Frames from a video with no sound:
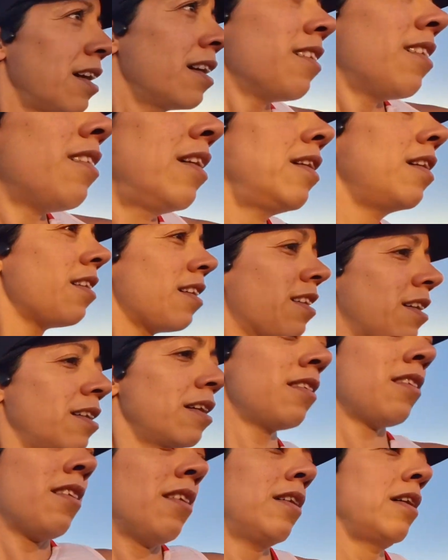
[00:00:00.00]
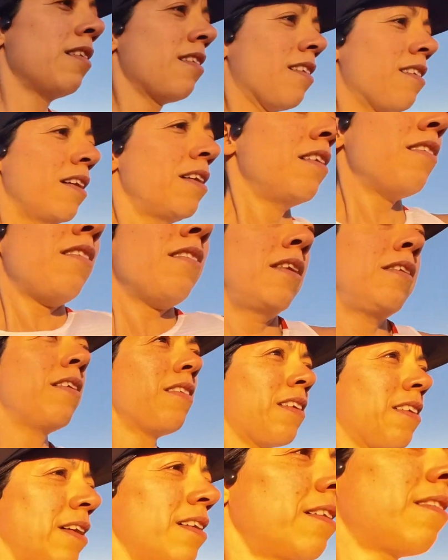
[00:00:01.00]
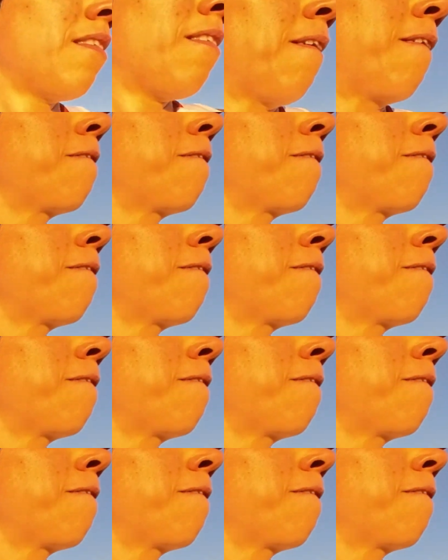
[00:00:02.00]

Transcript: And those first few, it felt like a